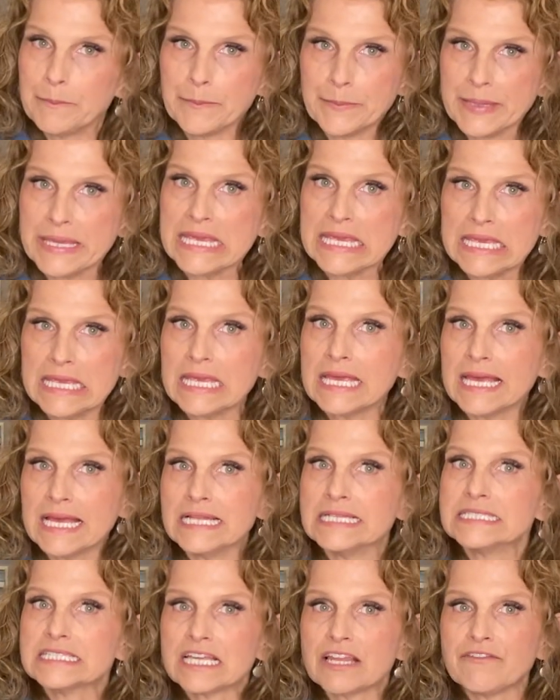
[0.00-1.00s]
bee
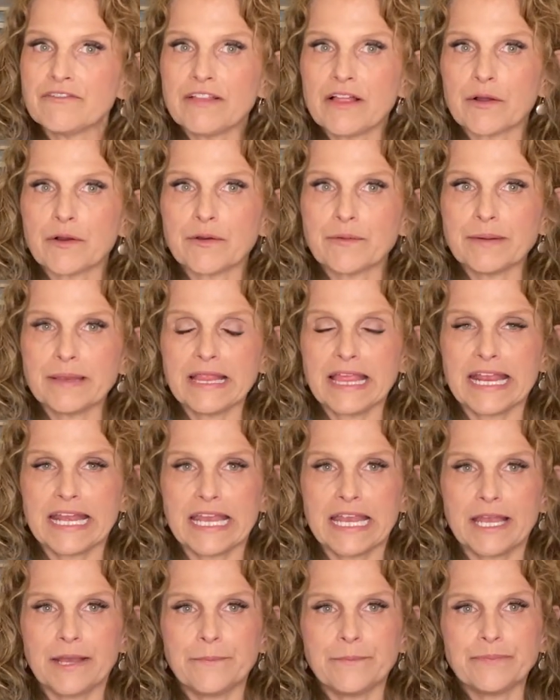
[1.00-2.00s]
and sunflower
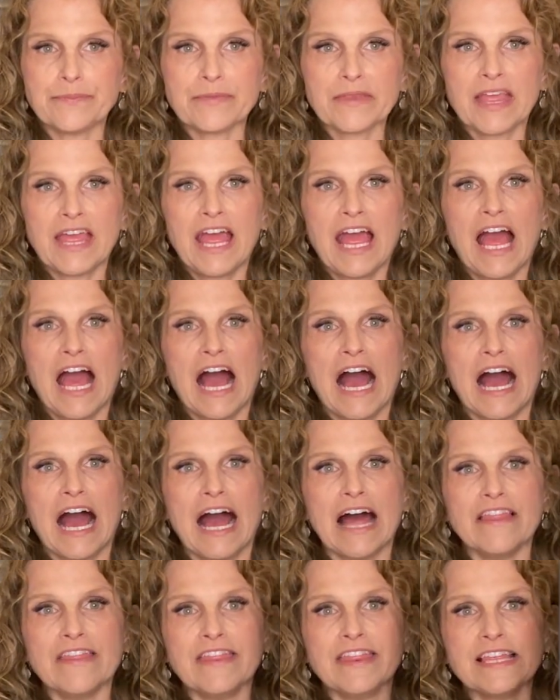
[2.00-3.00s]
related.
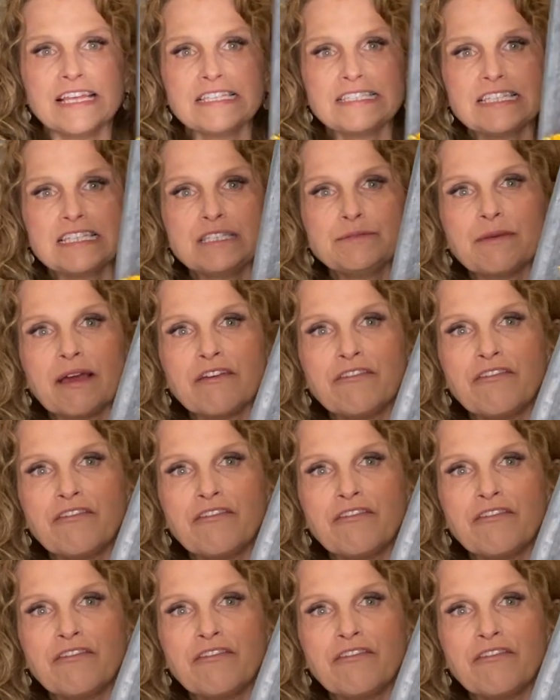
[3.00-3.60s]
This is my